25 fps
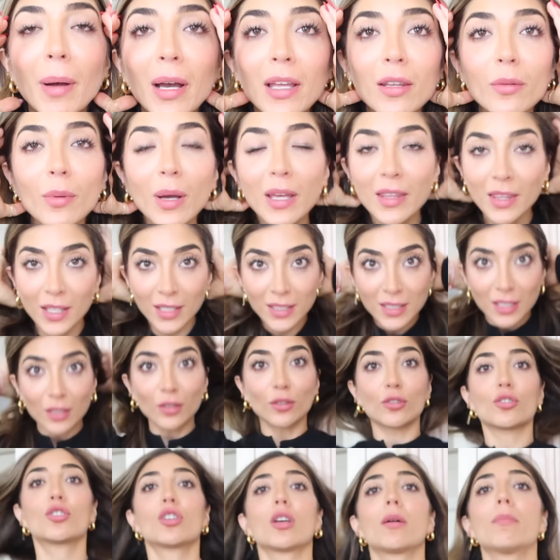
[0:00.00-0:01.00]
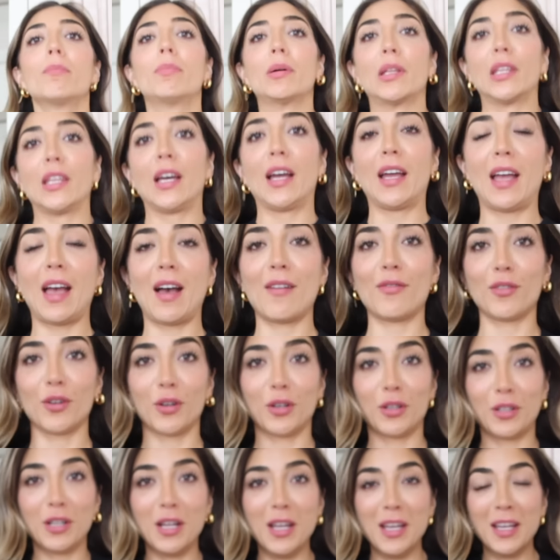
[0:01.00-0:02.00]
By the way, this little jumper that I have
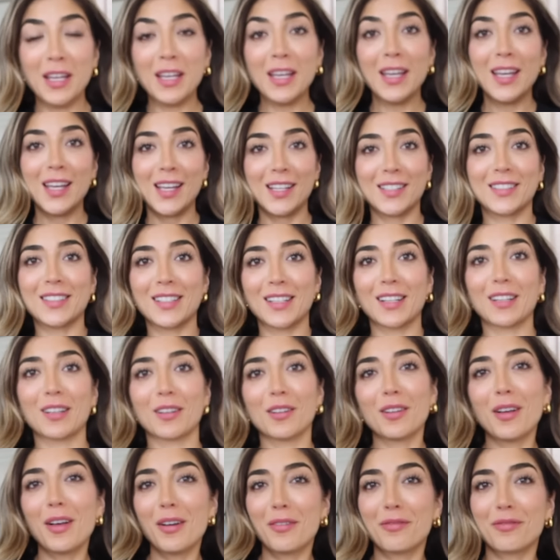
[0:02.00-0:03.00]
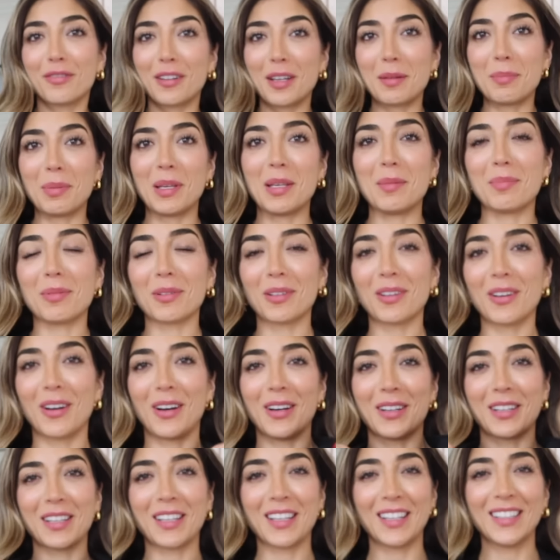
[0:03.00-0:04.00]
on is a little Free People
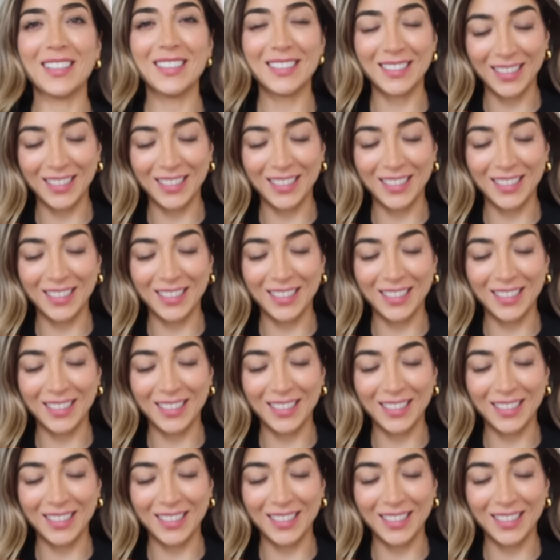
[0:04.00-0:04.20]
cardigan.